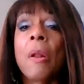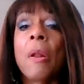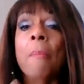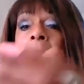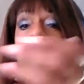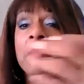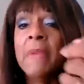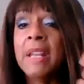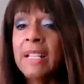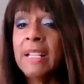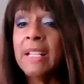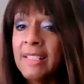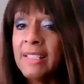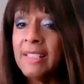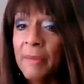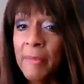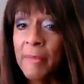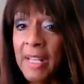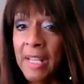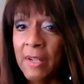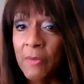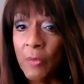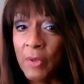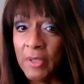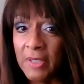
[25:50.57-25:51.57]
going to mix
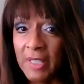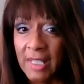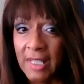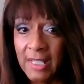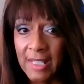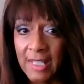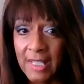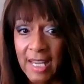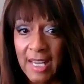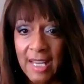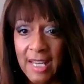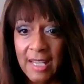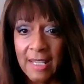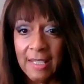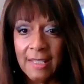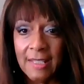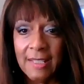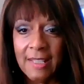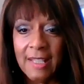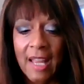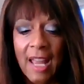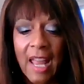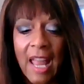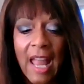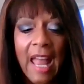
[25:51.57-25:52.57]
them in with these
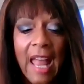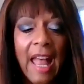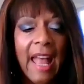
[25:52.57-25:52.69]
kids.